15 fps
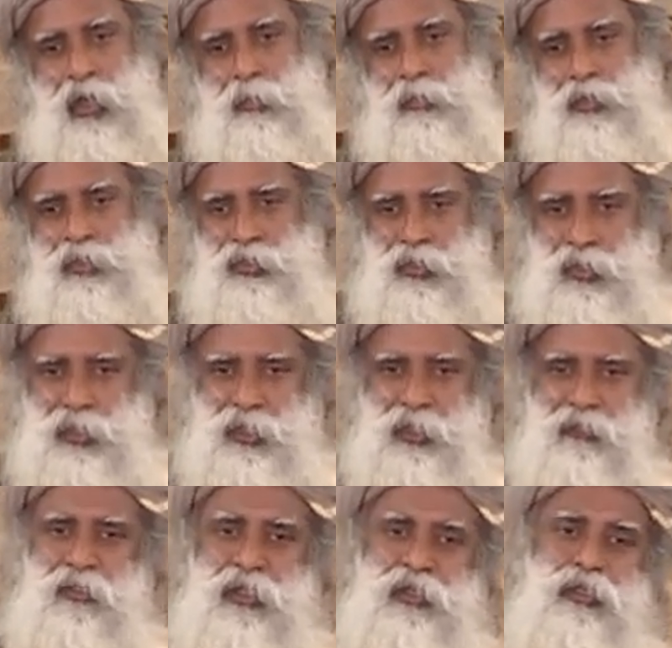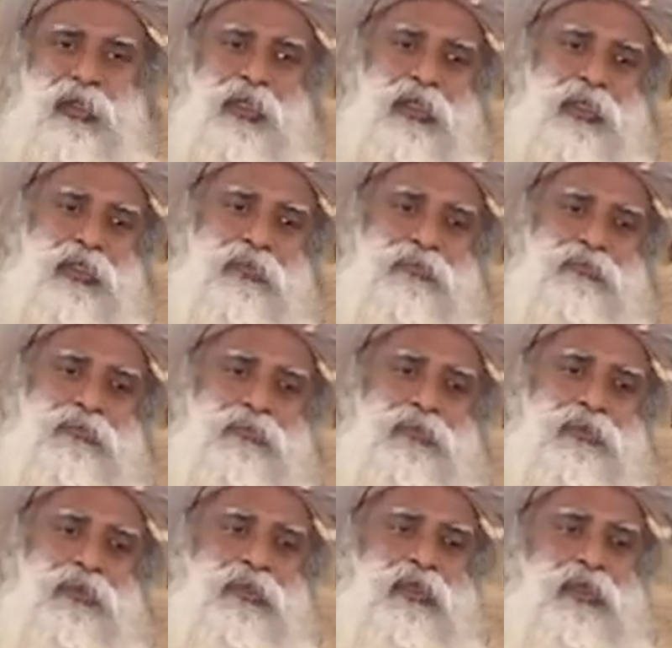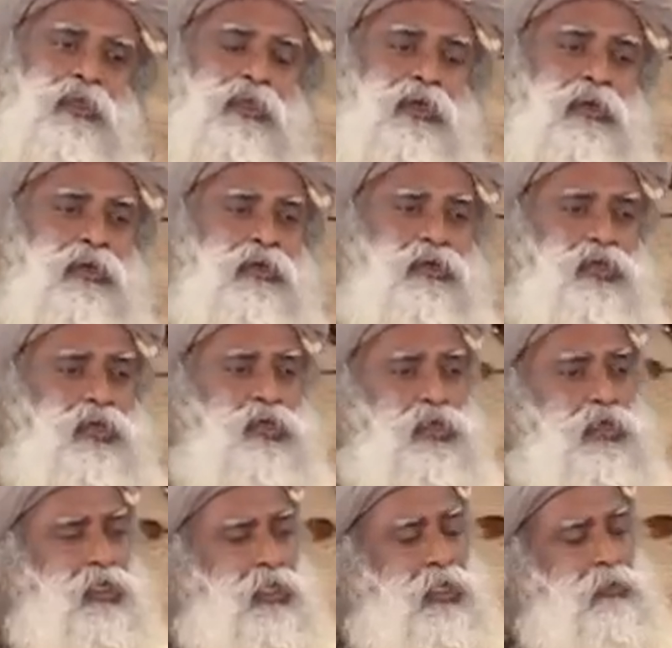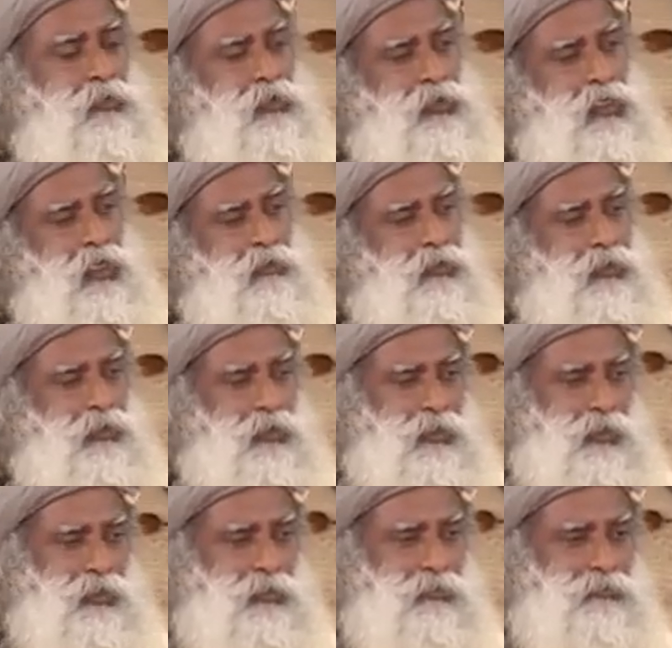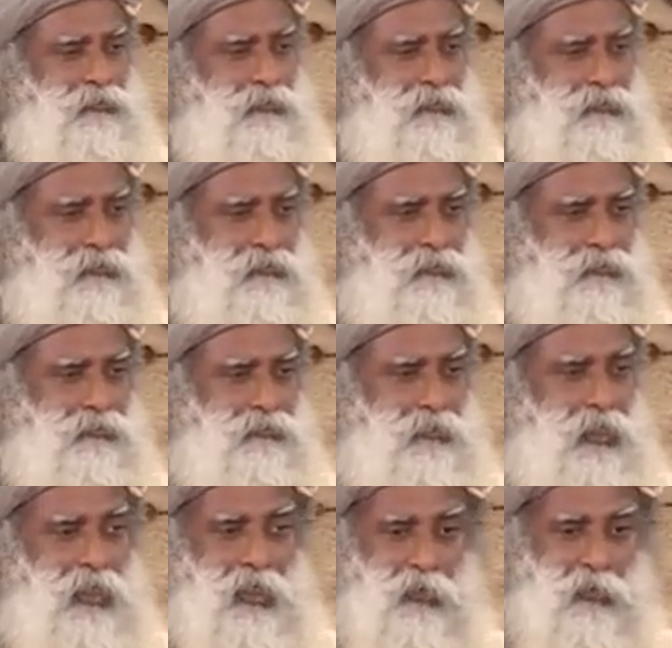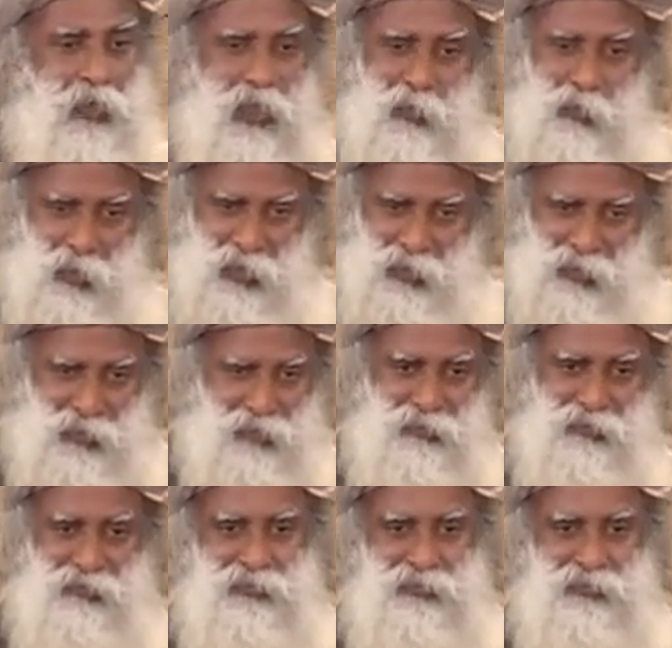opportunity and went to India. So he came to South India, near where we are,